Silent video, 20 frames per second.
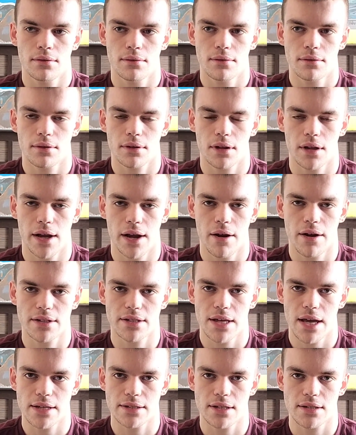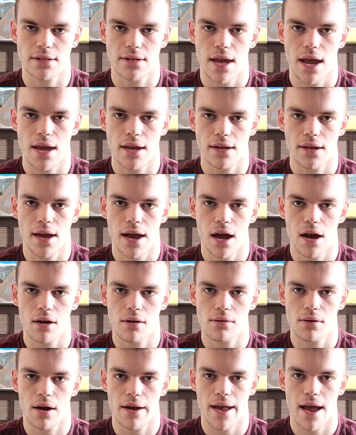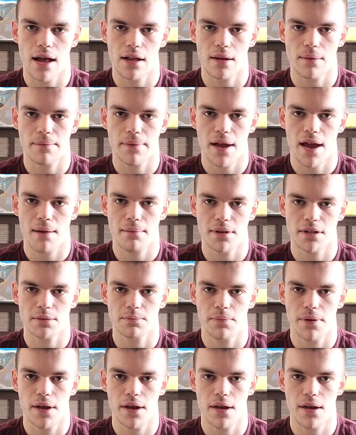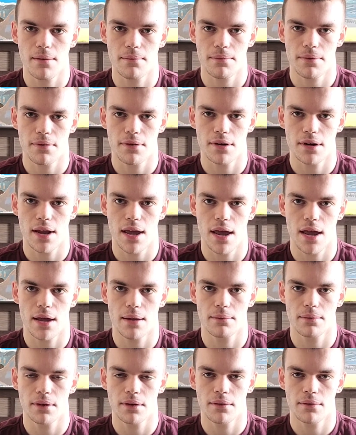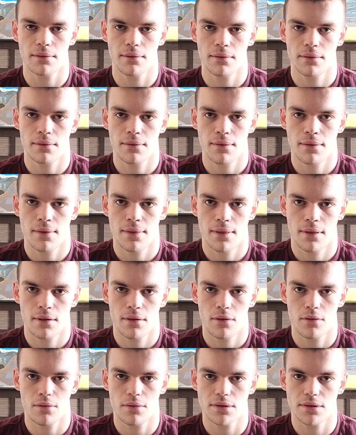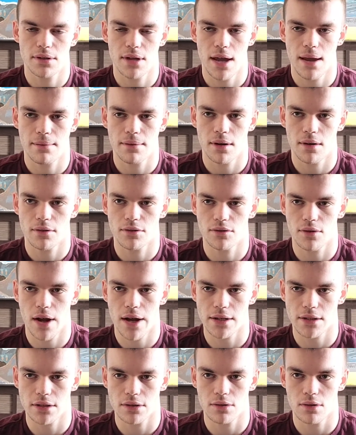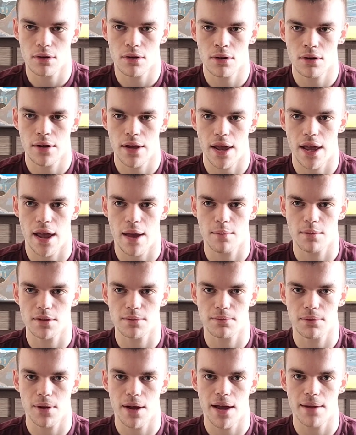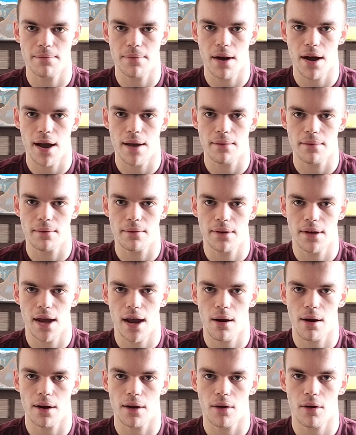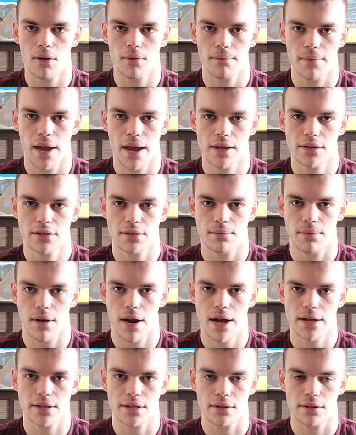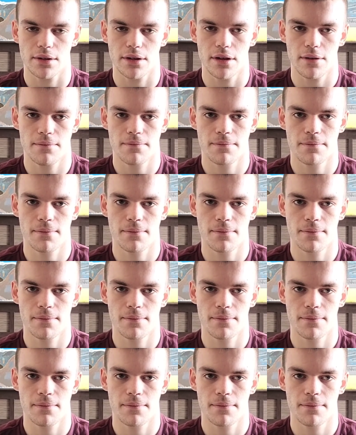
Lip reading: Clarence has to take out Alabama's pimp named... who was named Drexel and was played by Gary Oldman, surprisingly.